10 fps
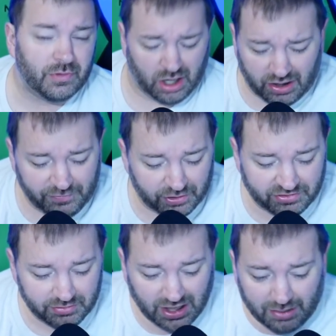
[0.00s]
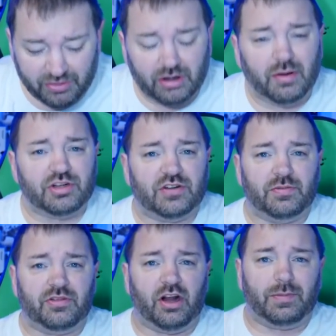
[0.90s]
All right, folks. I'm Nathaniel Robiches
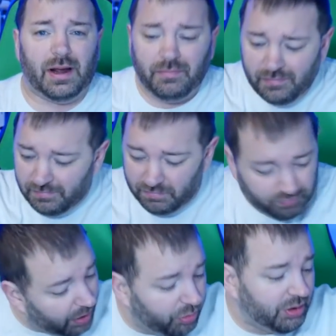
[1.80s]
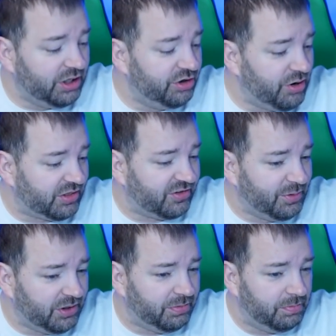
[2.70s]
from Nintendo Prime. Maybe we get a direct this
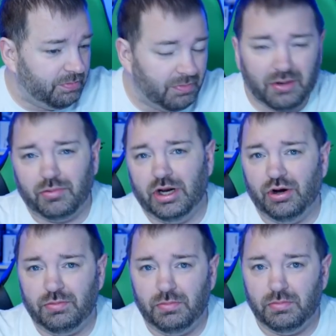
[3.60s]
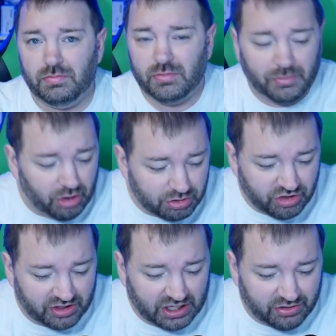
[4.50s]
month. Maybe we don't. Let me know what you
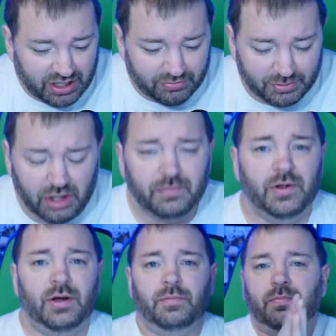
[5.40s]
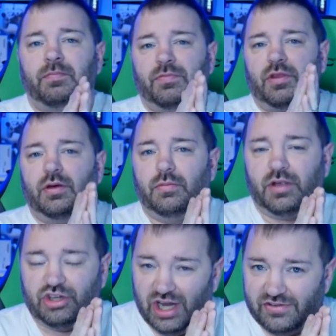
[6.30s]
think down in the comments below.
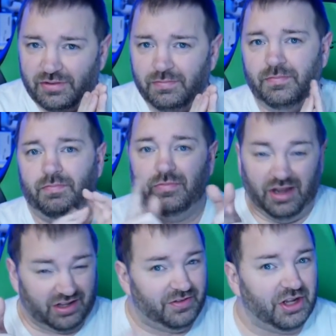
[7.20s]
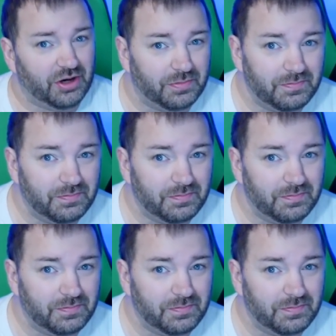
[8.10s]
Catch you guys in the next video.